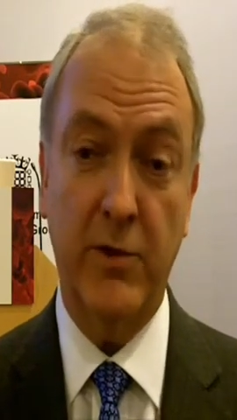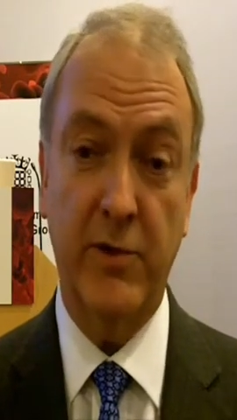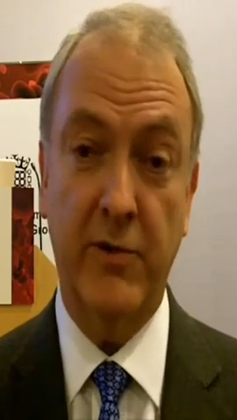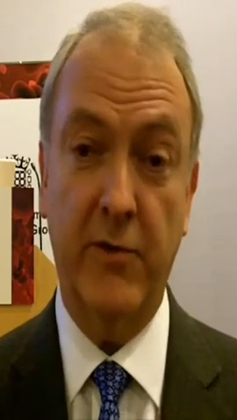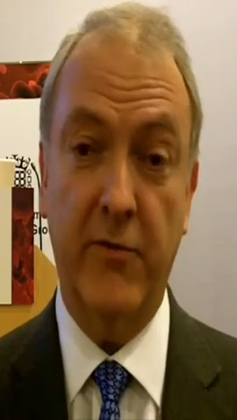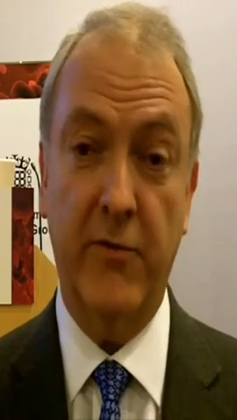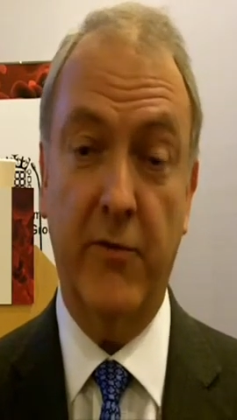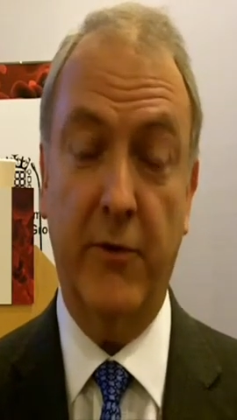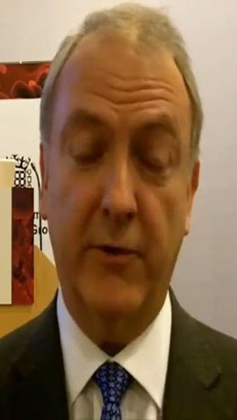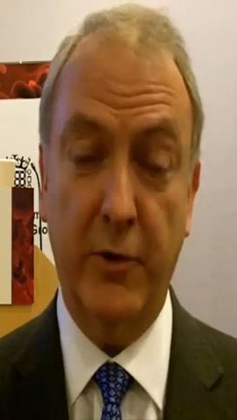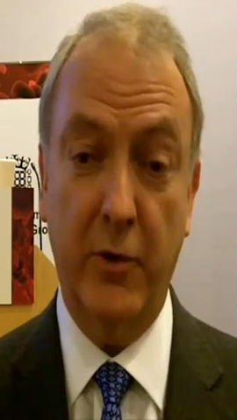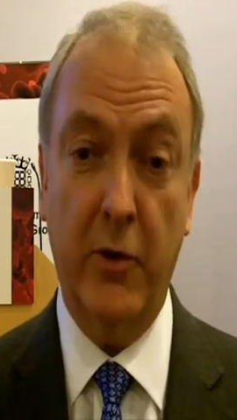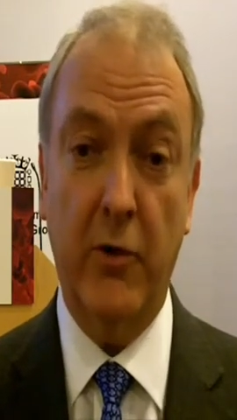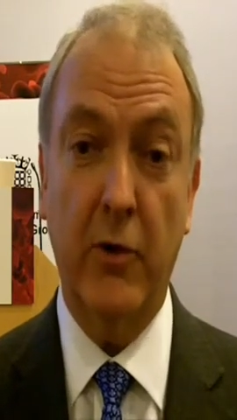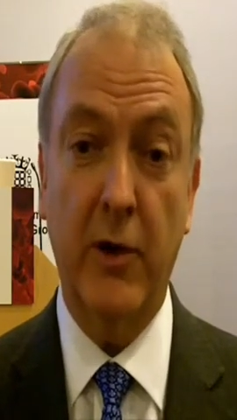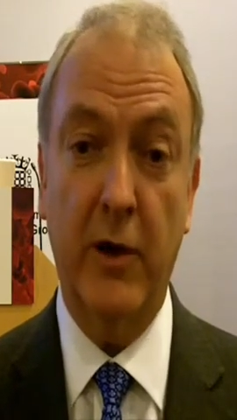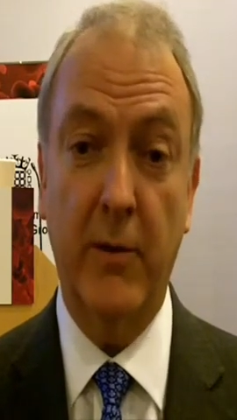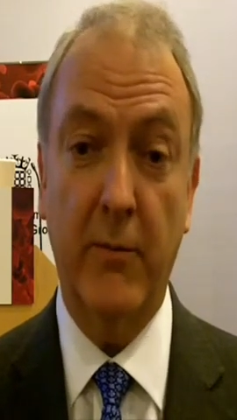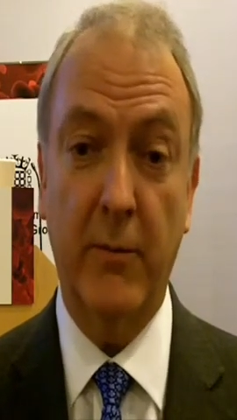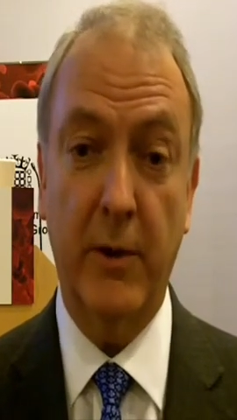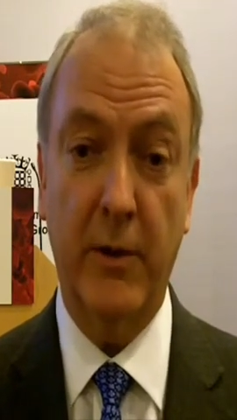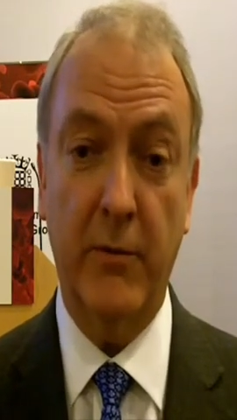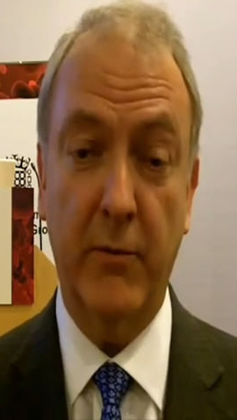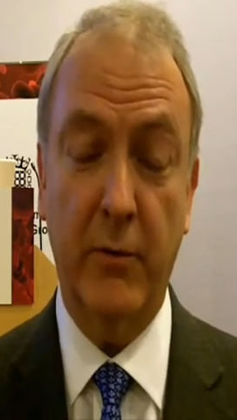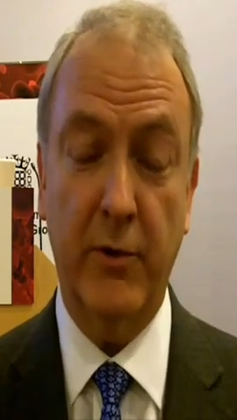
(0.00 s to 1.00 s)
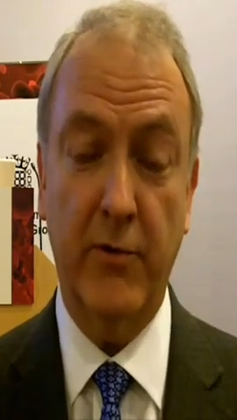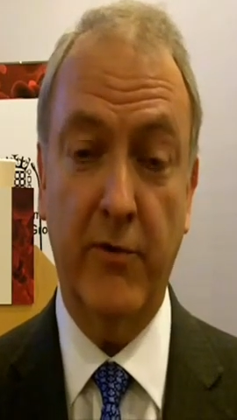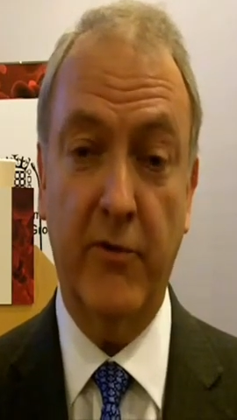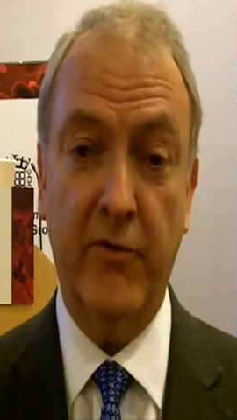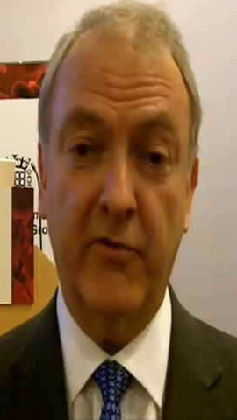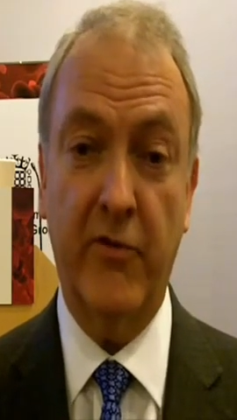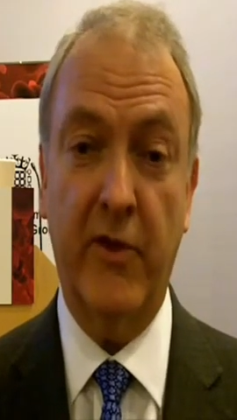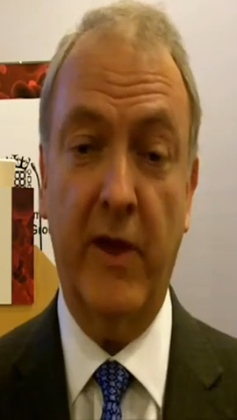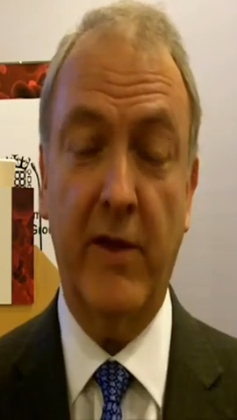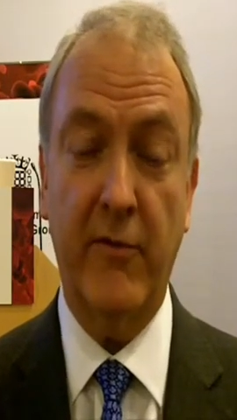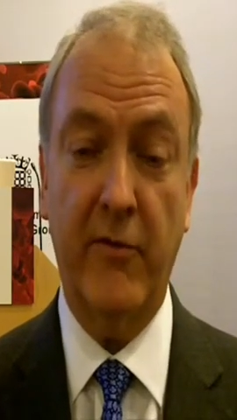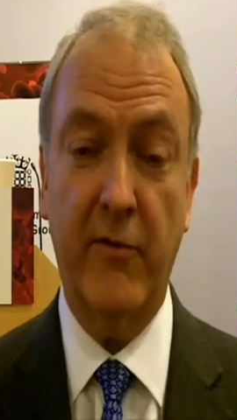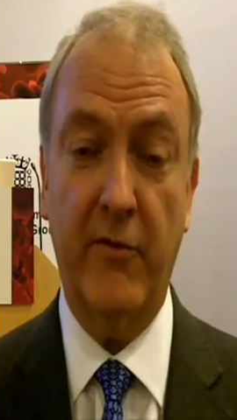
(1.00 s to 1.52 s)
which is the document which
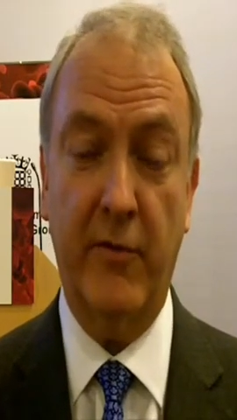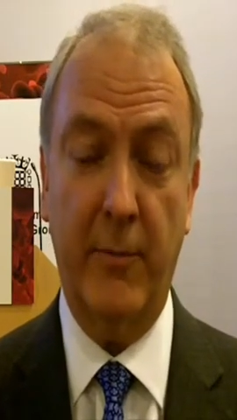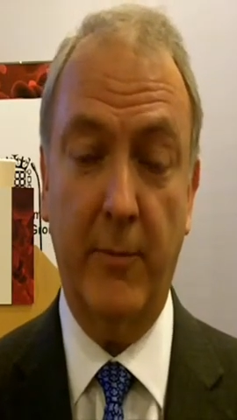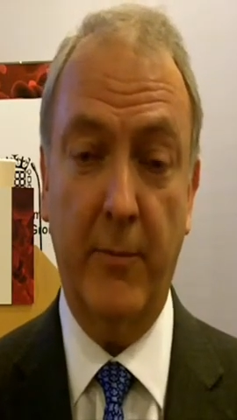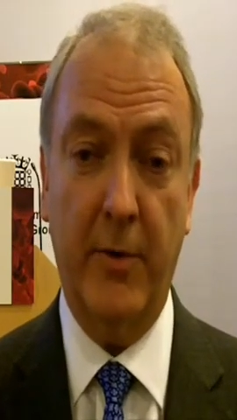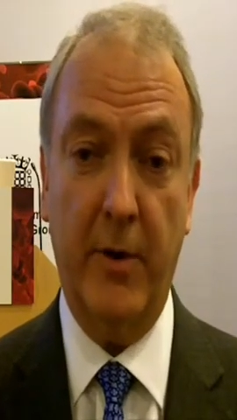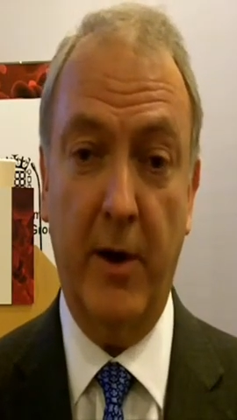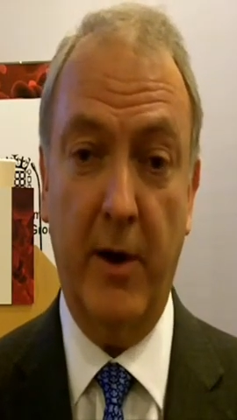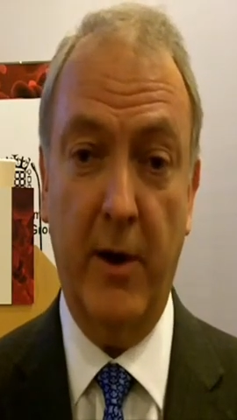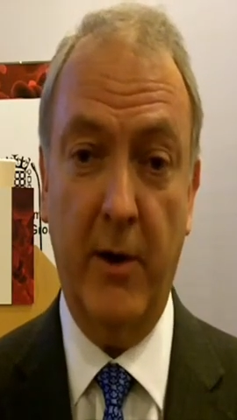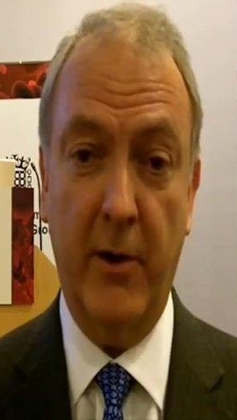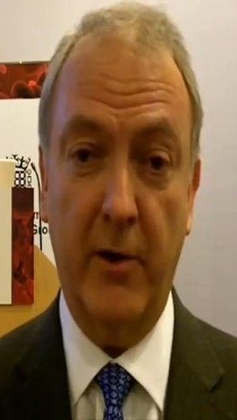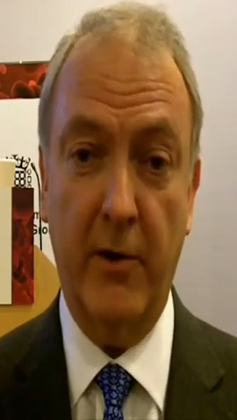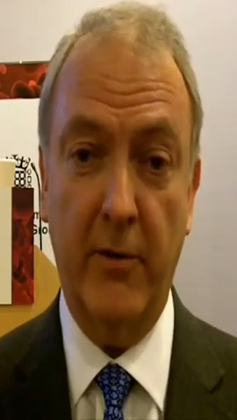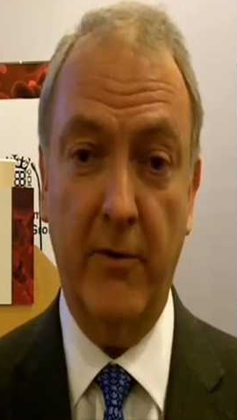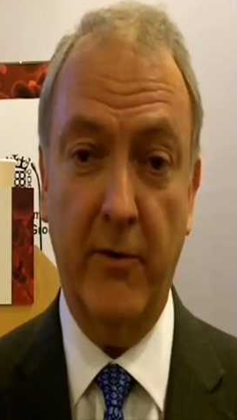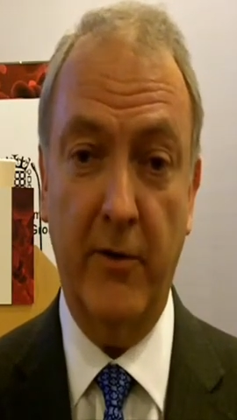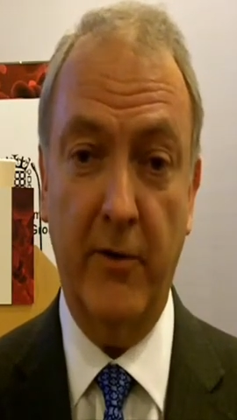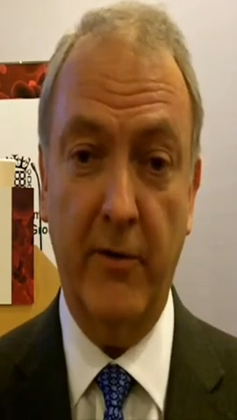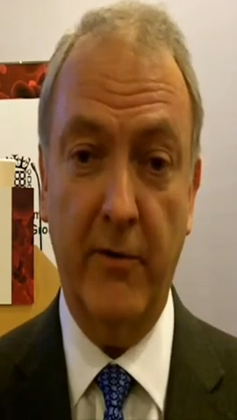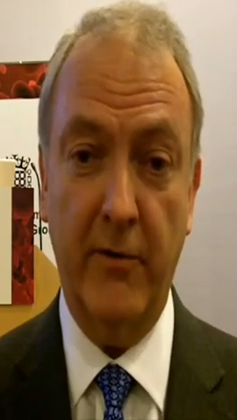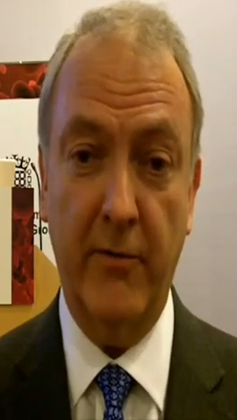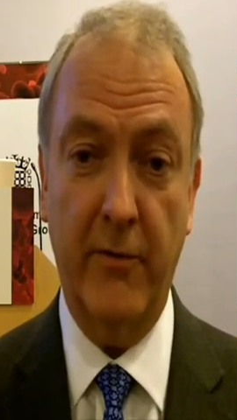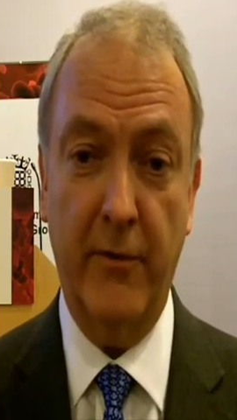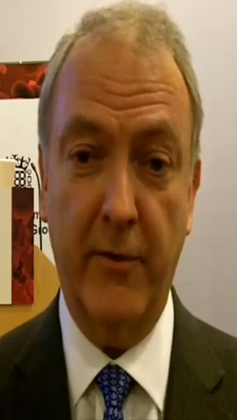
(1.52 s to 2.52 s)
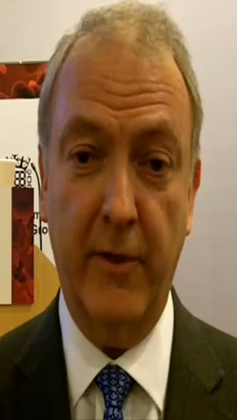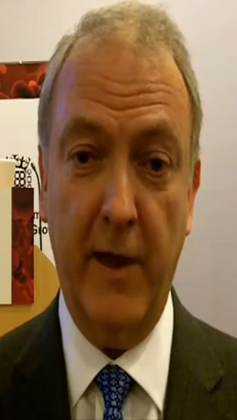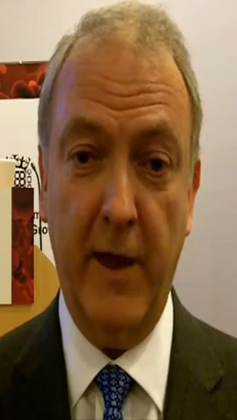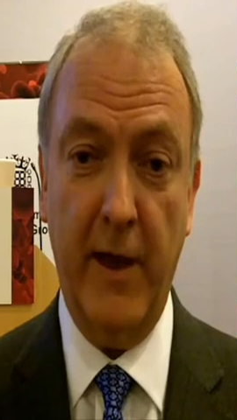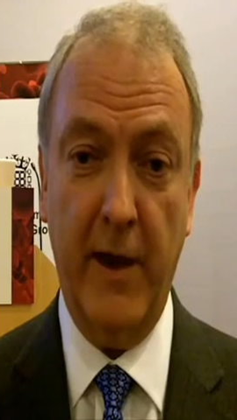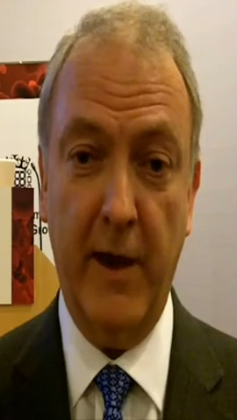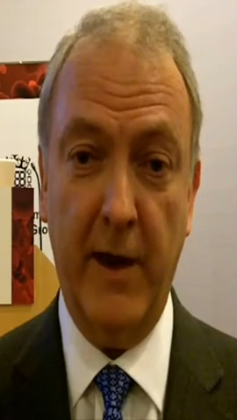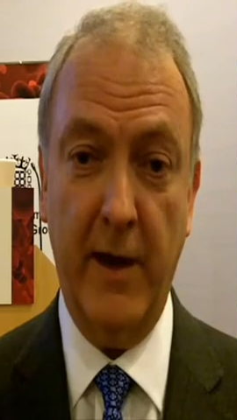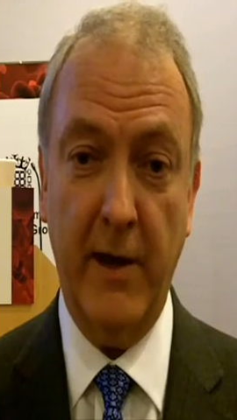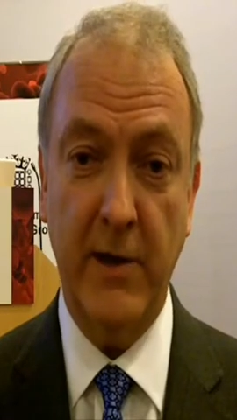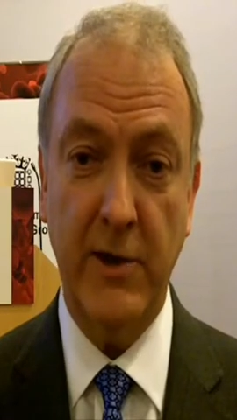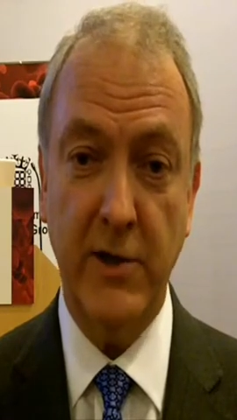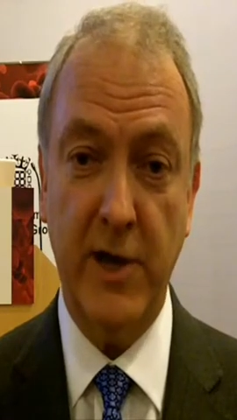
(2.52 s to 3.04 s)
sets the priorities for the
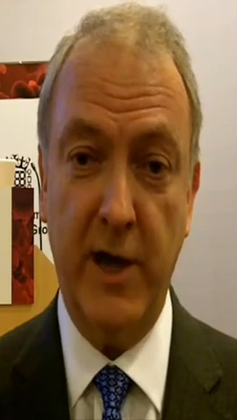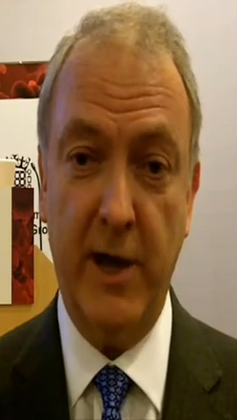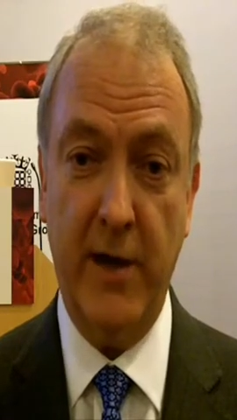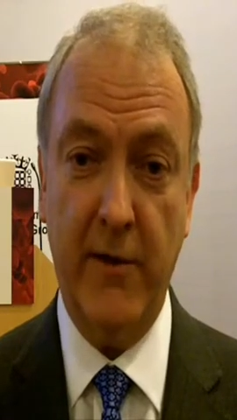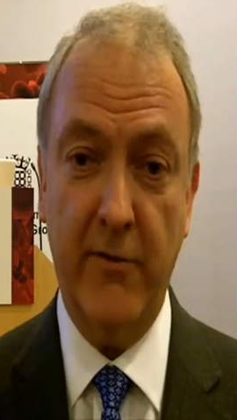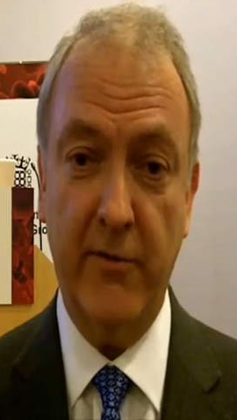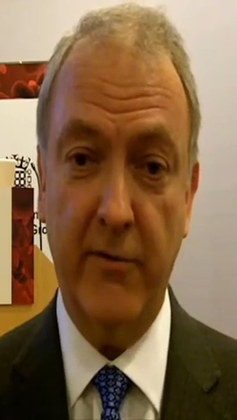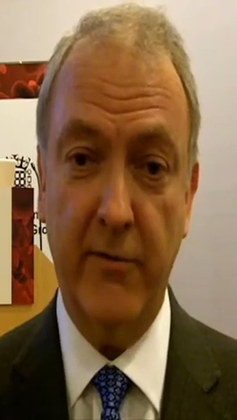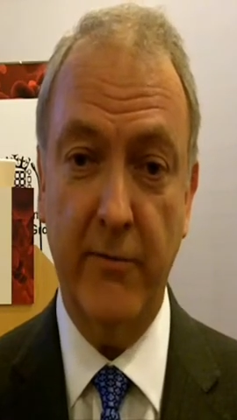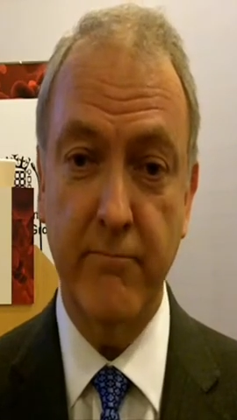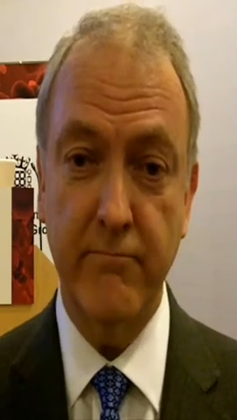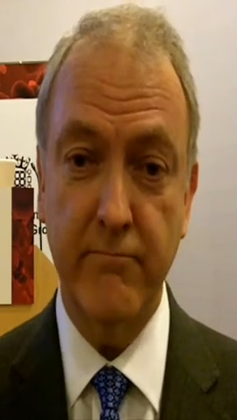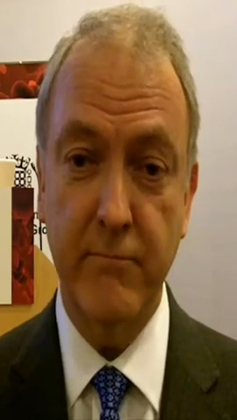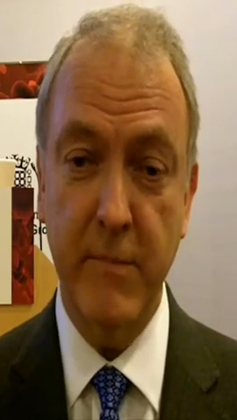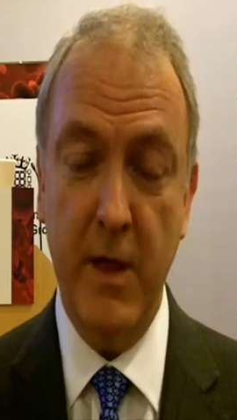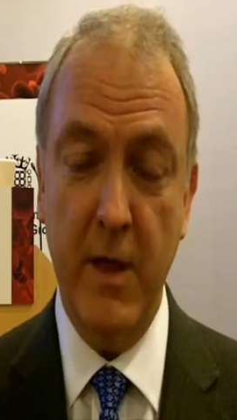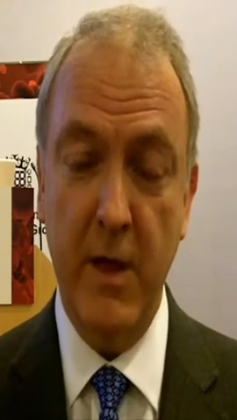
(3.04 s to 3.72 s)
NHS.